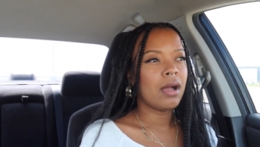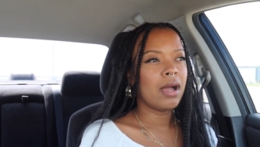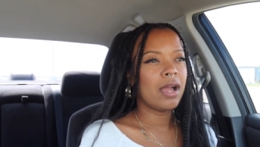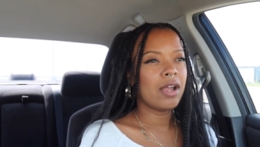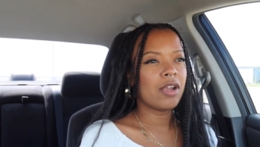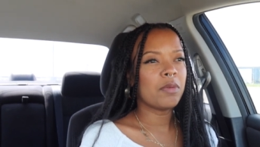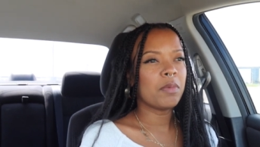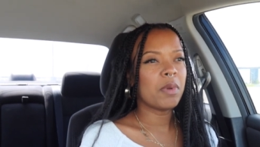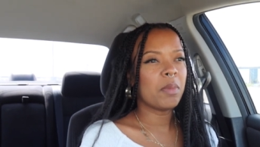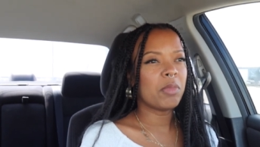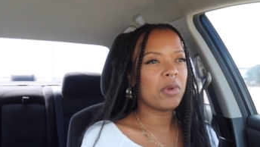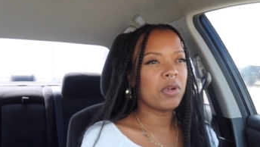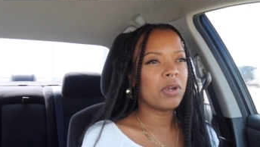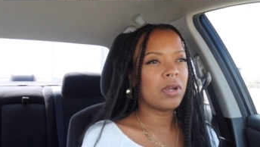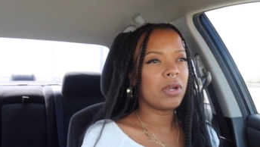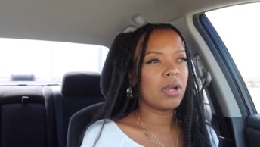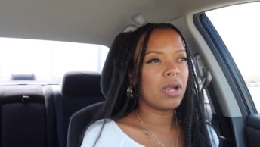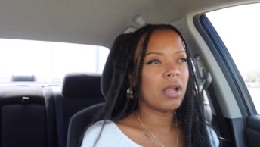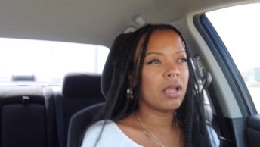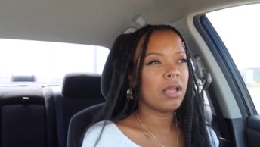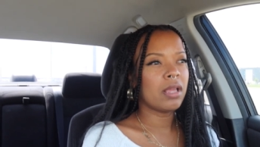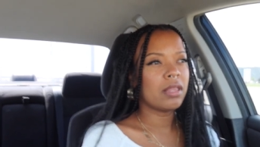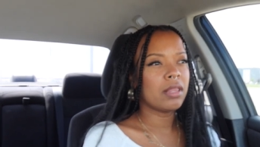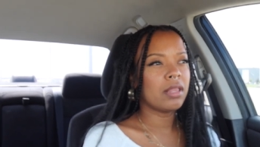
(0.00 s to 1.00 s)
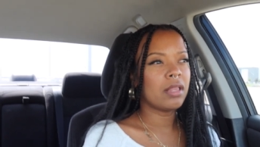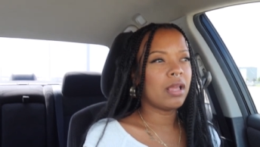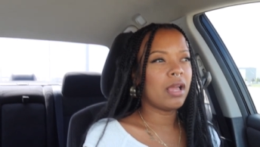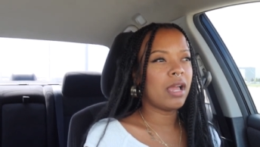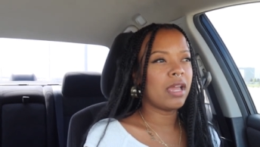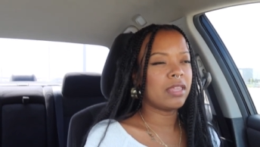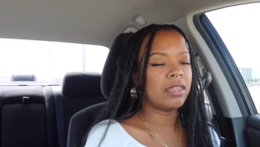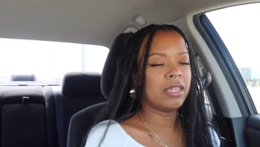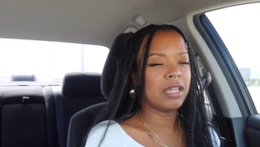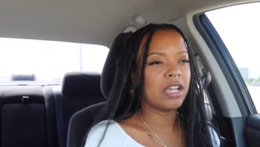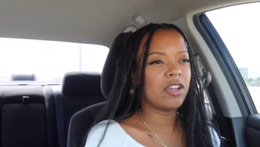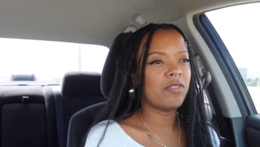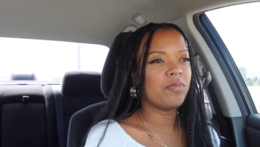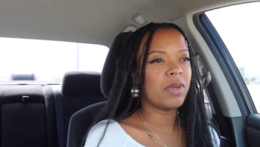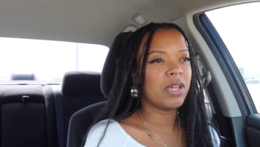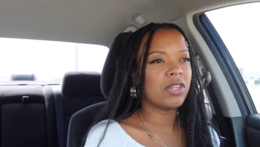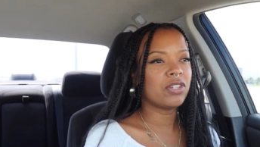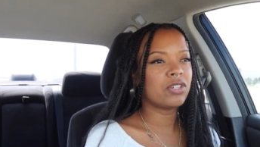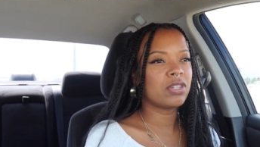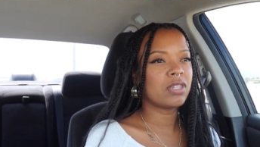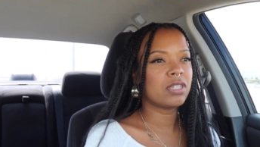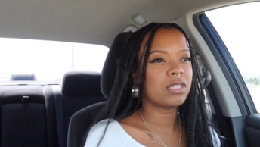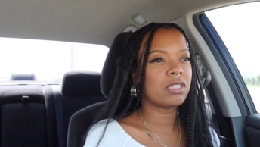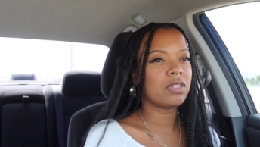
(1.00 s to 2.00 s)
I remember, I think I've
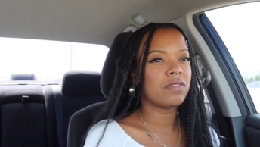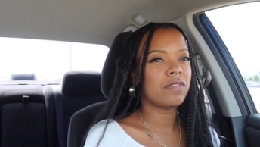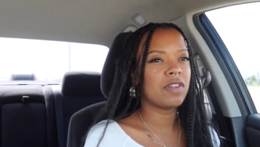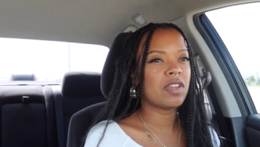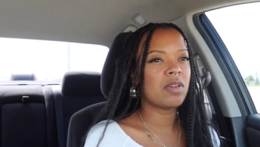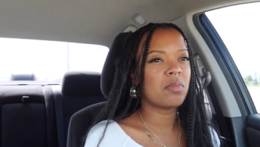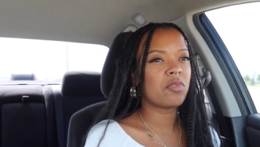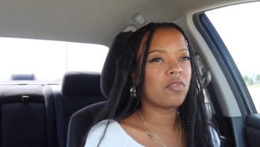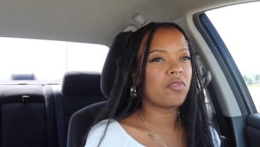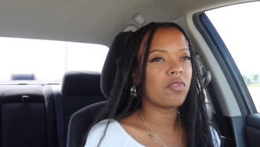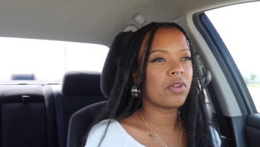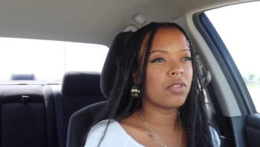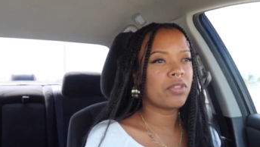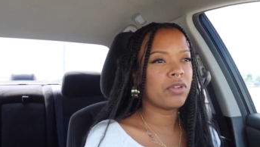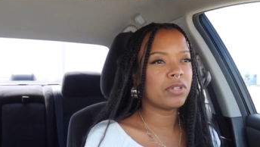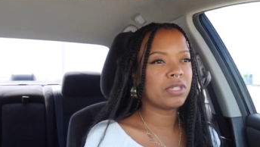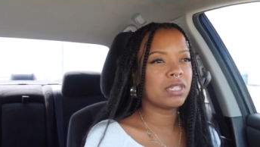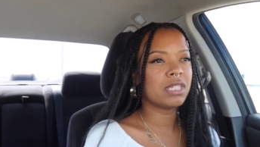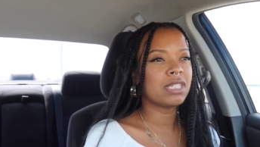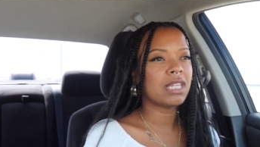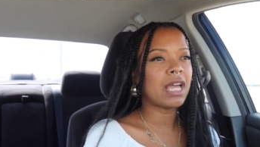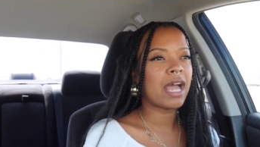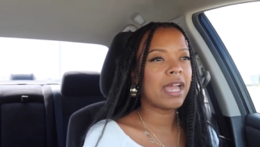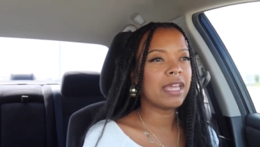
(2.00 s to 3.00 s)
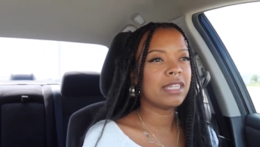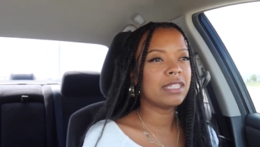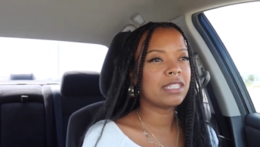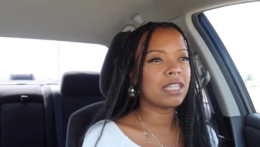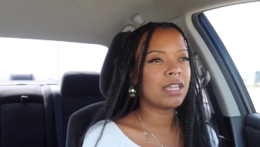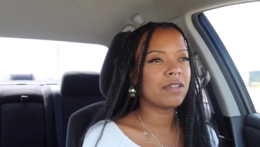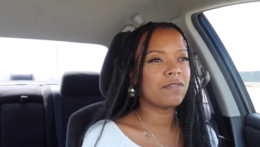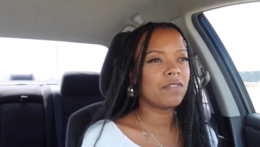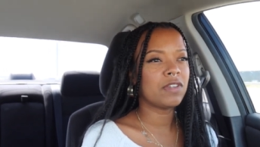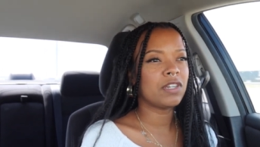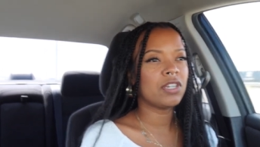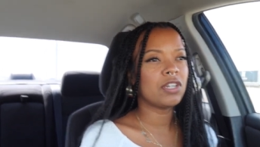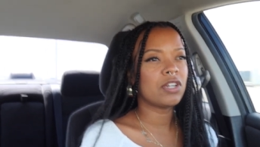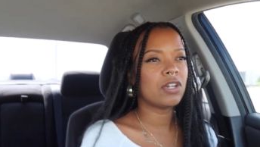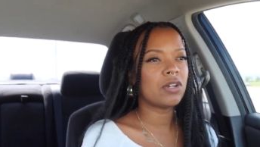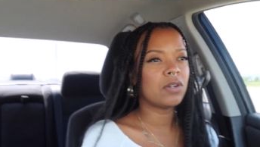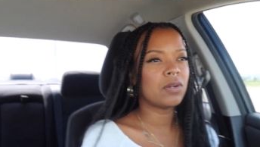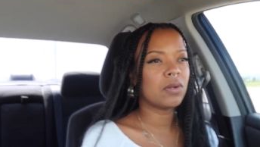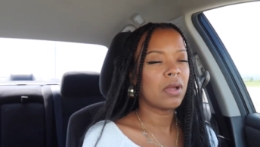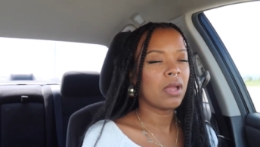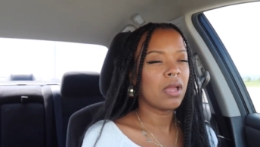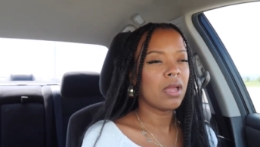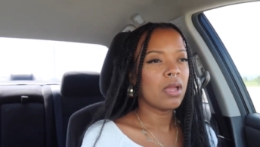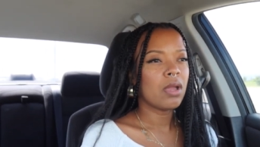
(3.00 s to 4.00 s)
mentioned this in a video before, there's this hindsight
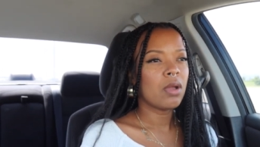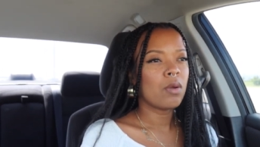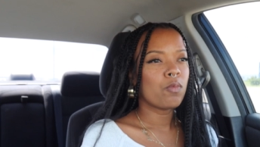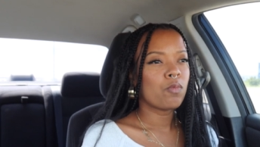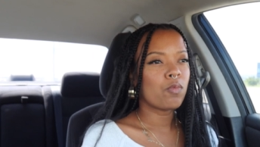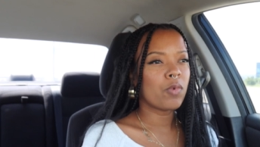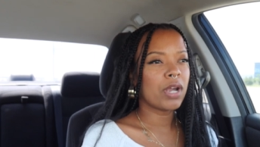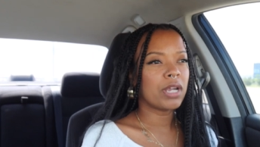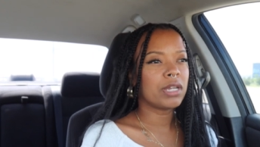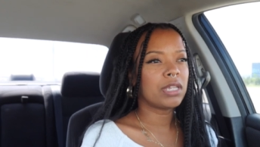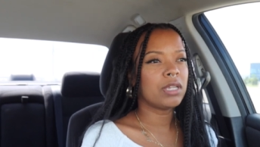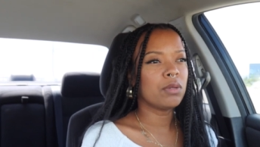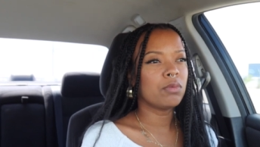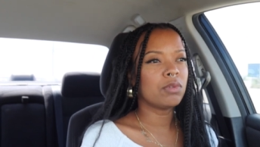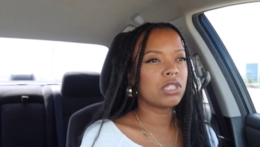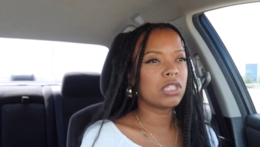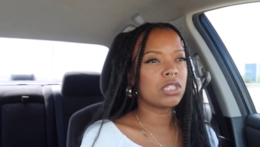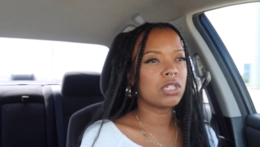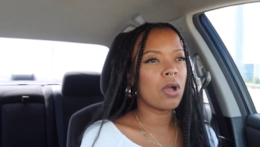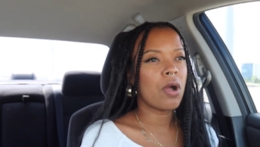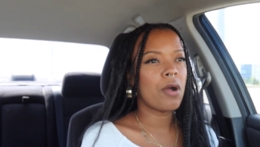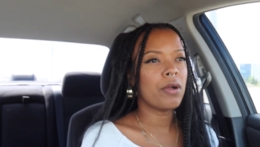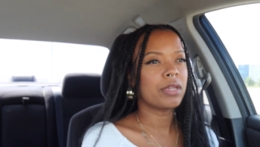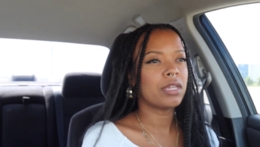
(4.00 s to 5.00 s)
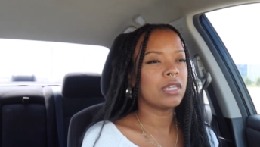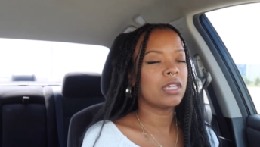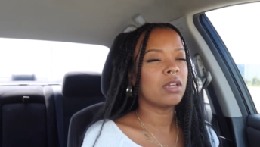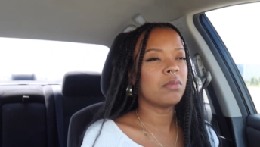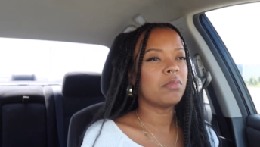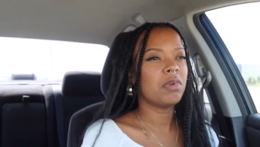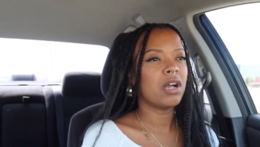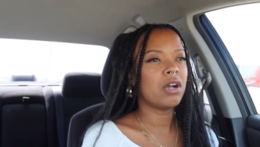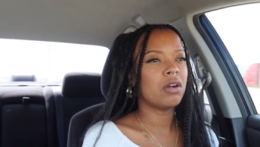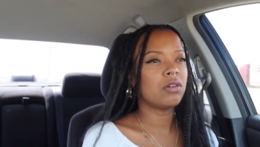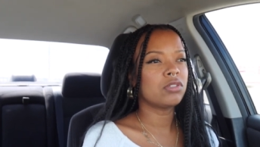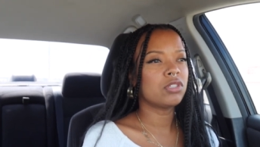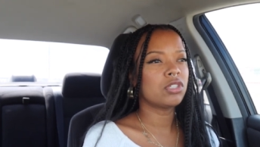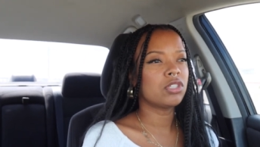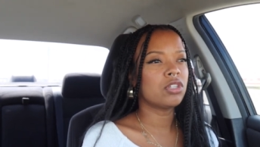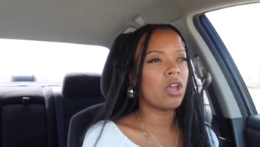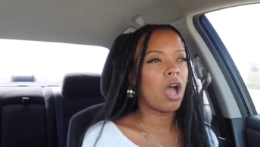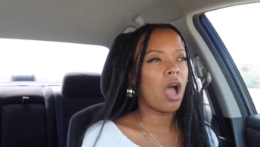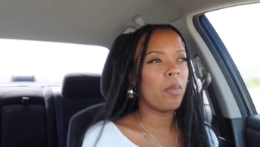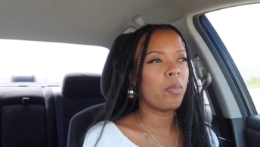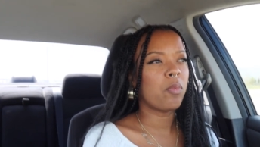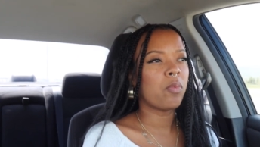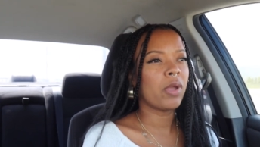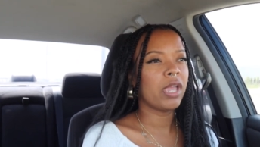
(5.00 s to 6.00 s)
video where he was talking about
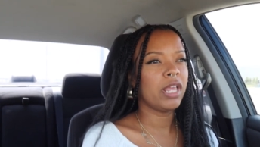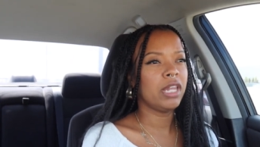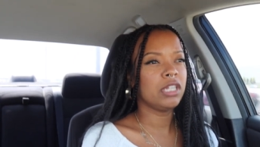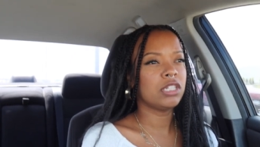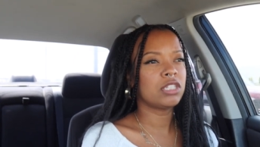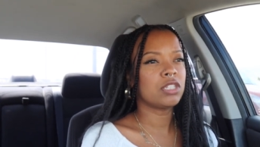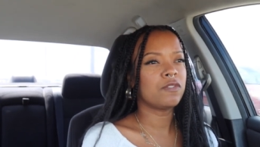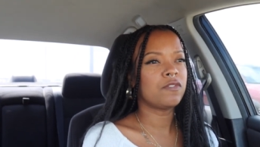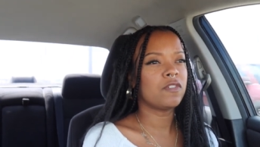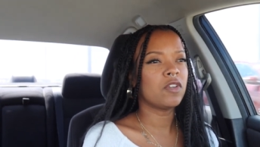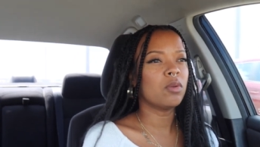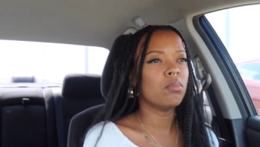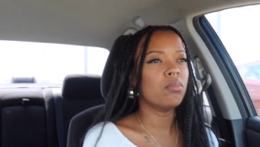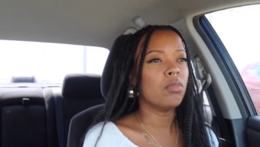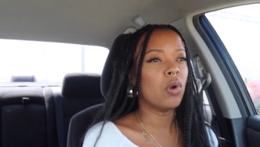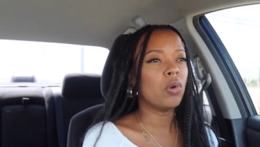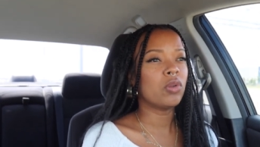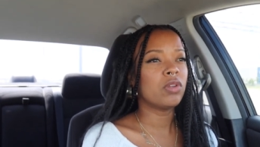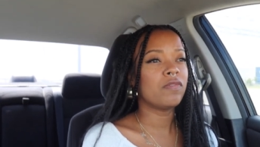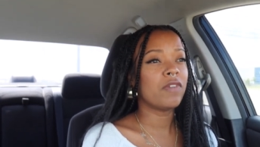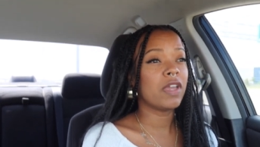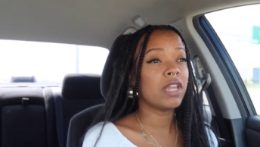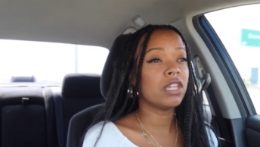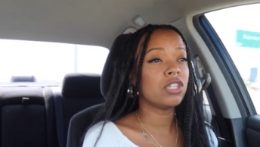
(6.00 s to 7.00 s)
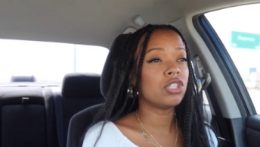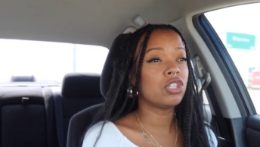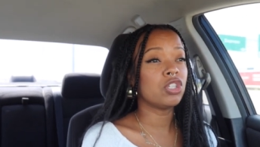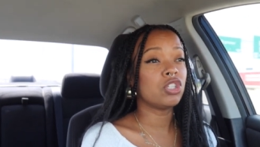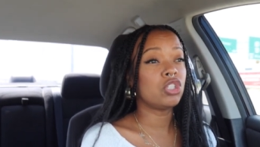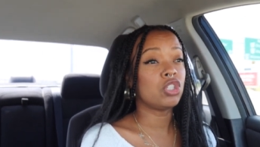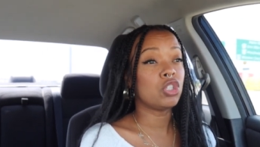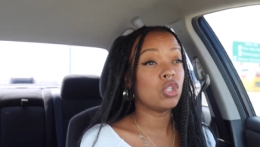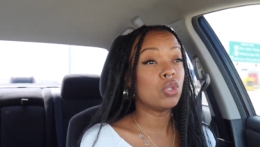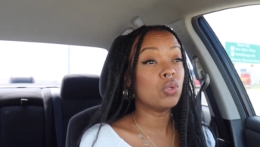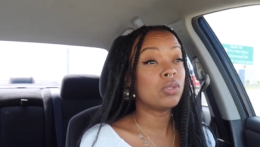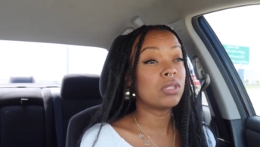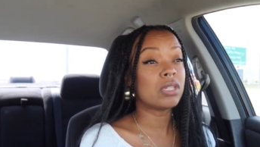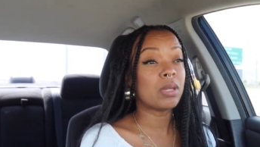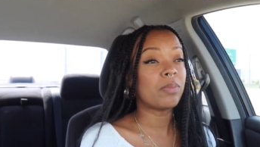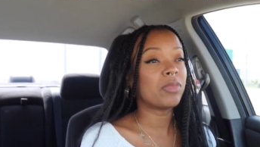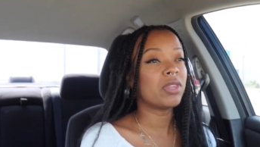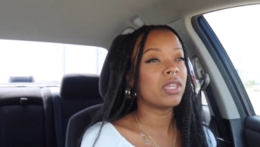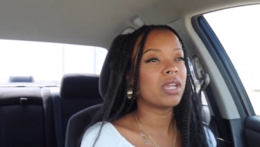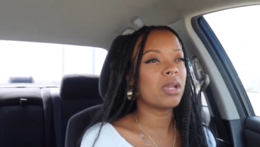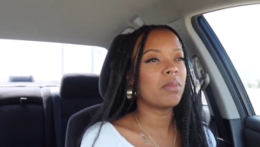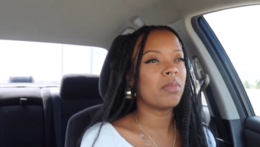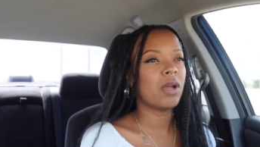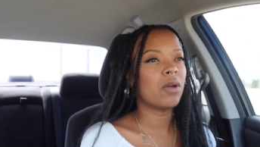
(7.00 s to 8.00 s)
stop waiting to feel motivated to do
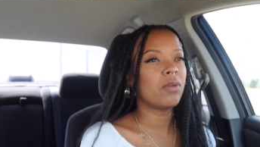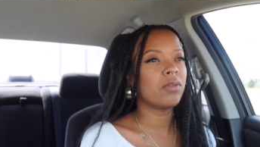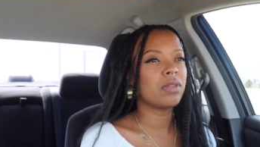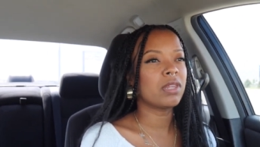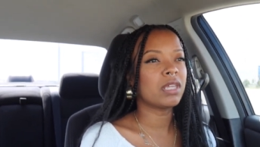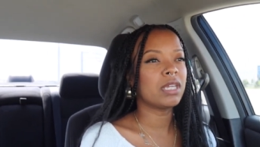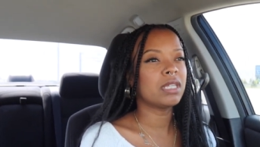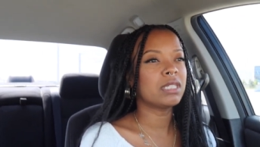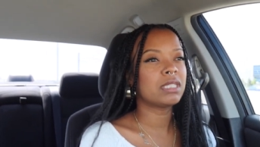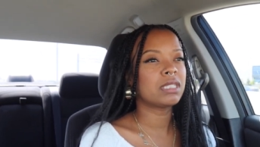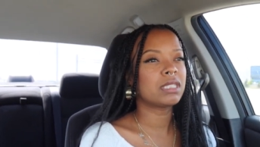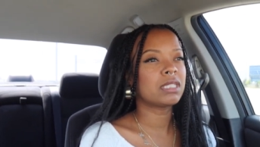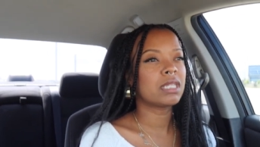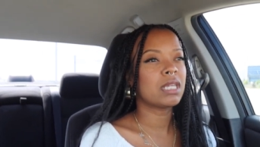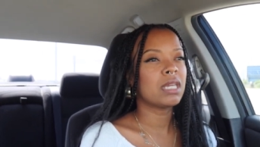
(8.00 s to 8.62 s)
something about this.